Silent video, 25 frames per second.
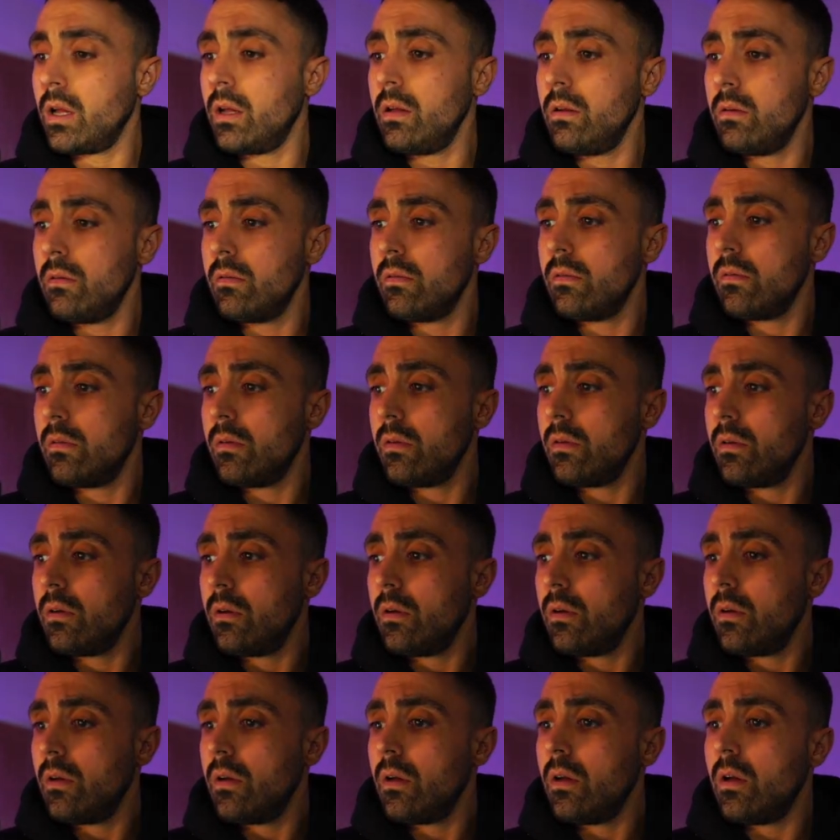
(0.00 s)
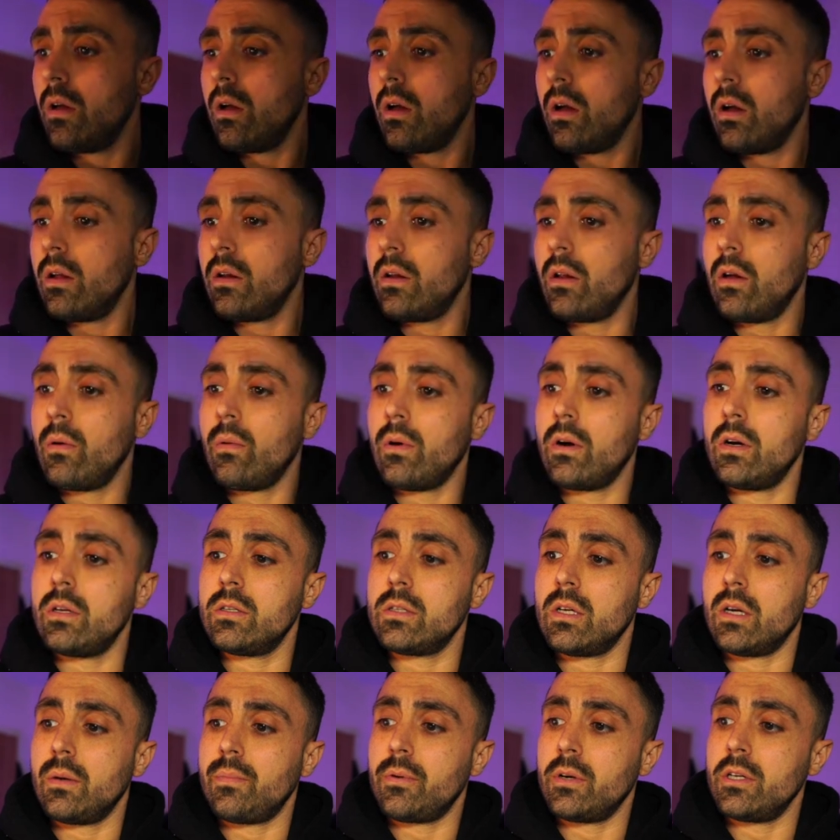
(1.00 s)
that was great. Thank you. Thank you. no that.
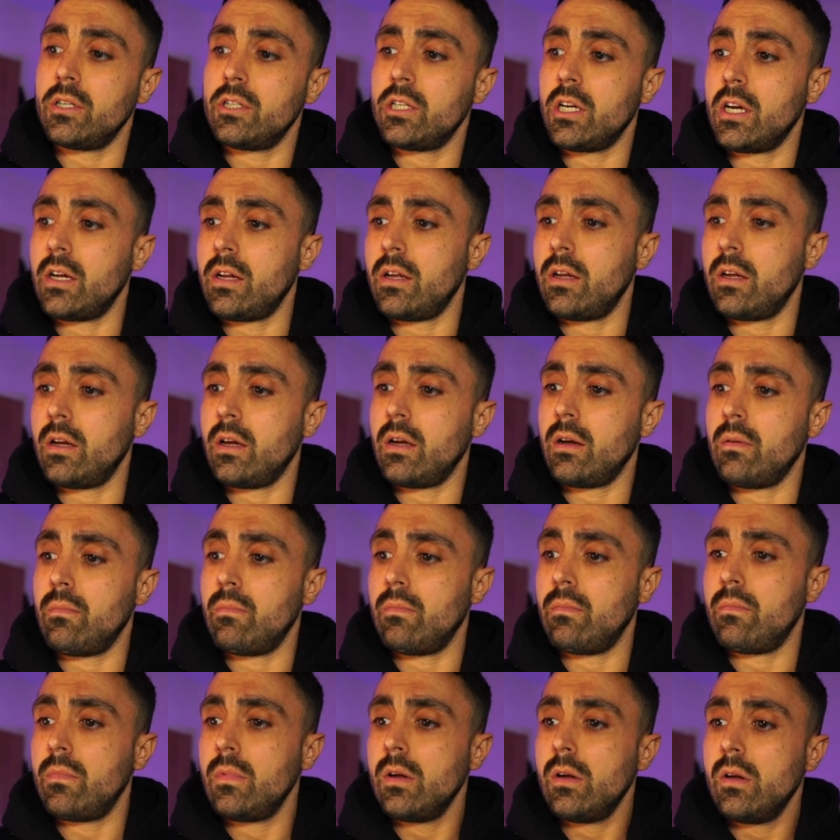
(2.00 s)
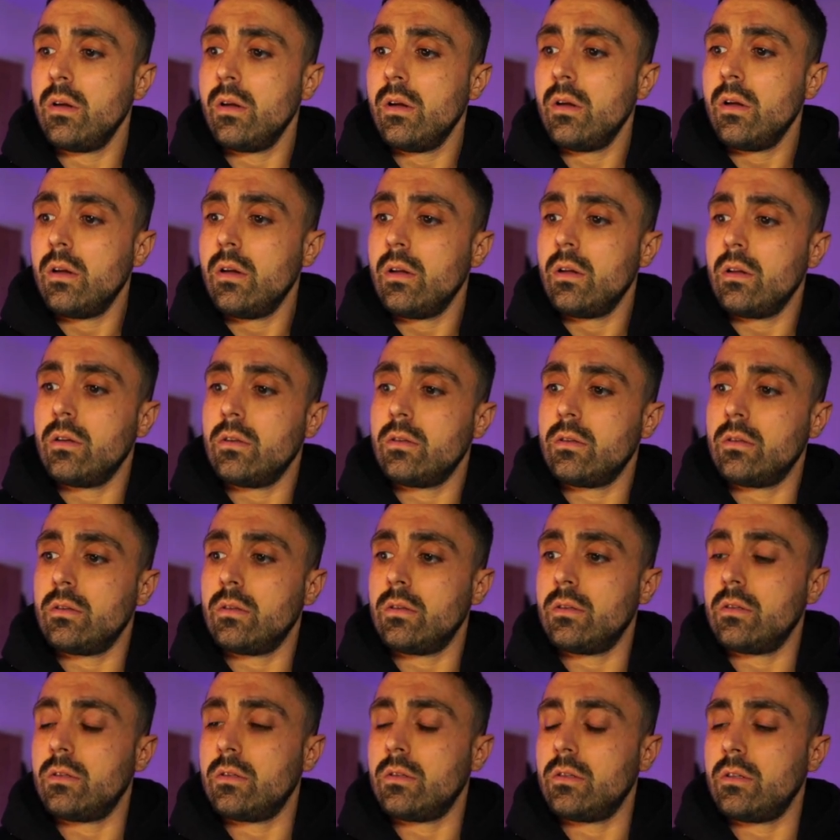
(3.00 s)
worries. I appreciate it. Um,
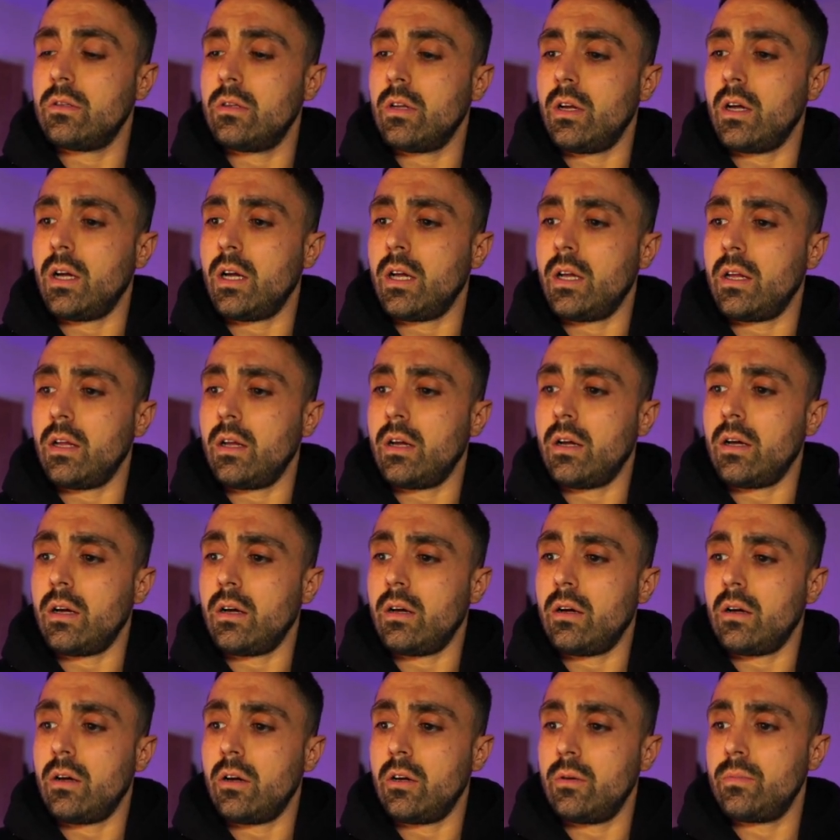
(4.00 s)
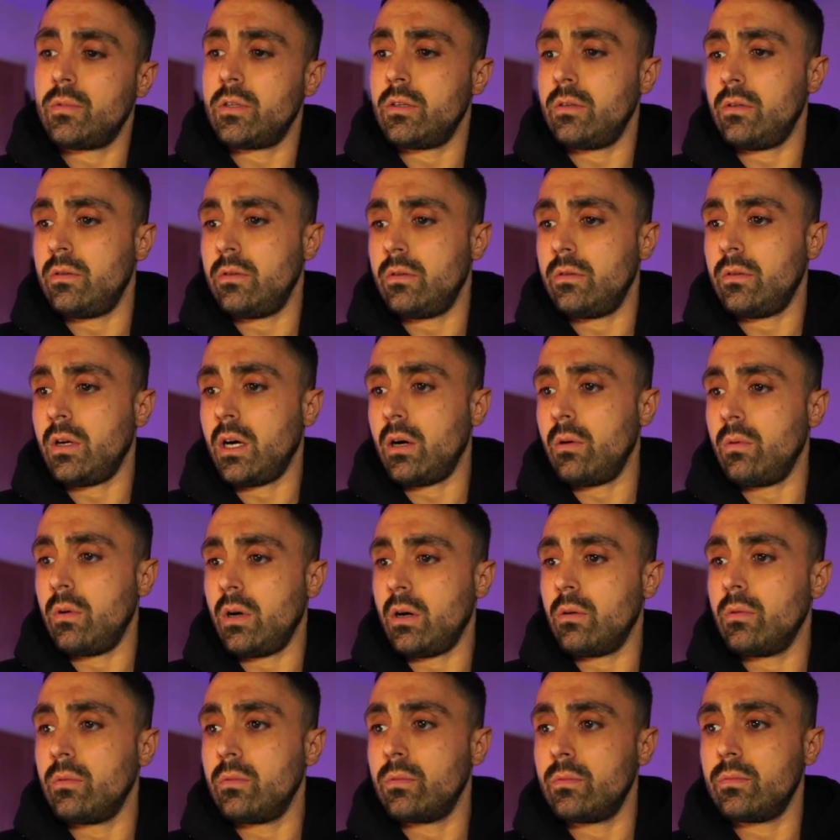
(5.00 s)
I uh, hope to. I'll,
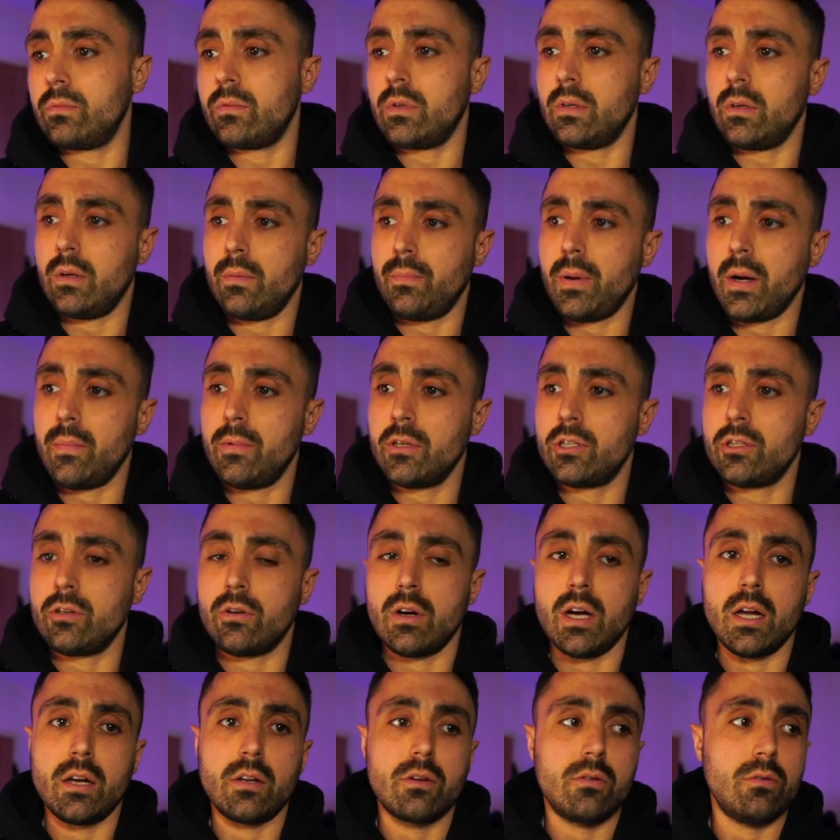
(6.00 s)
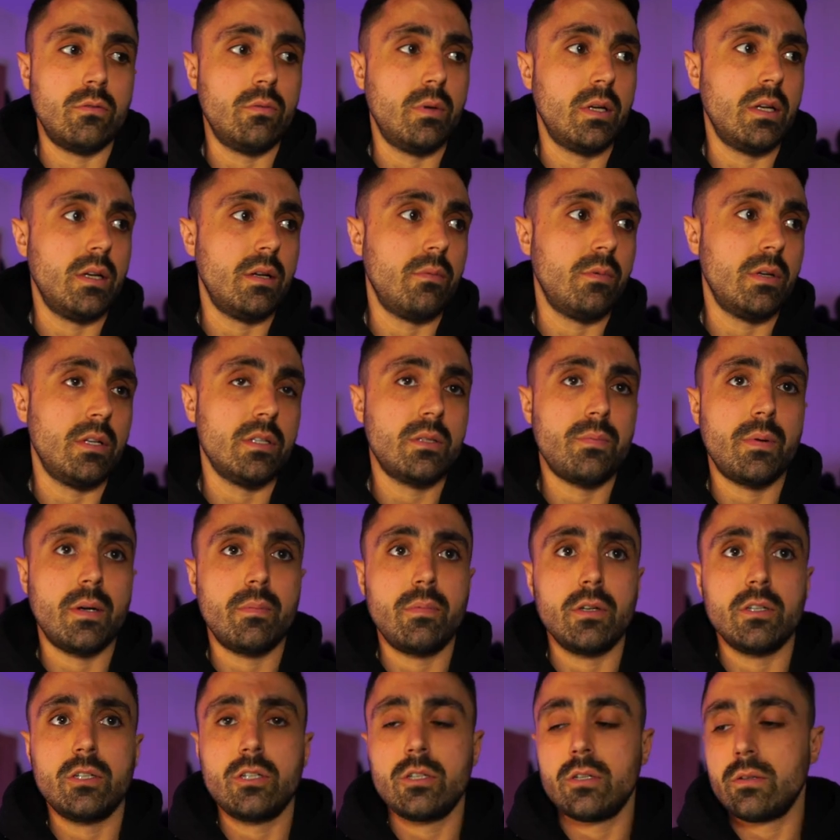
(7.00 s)
I'll, publish your article when it, when it's
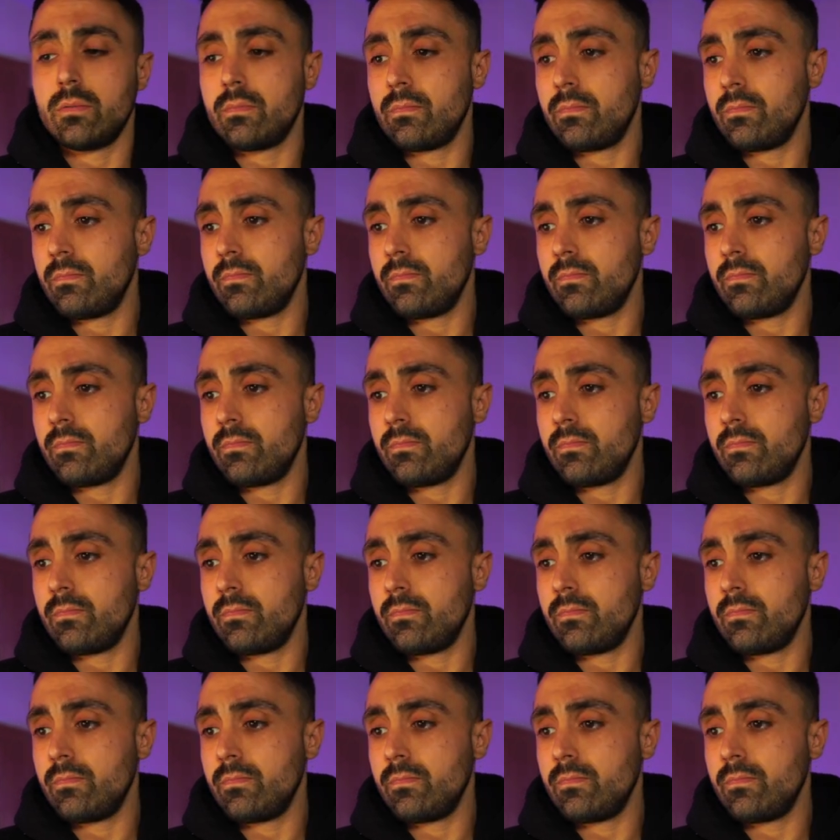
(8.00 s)
published.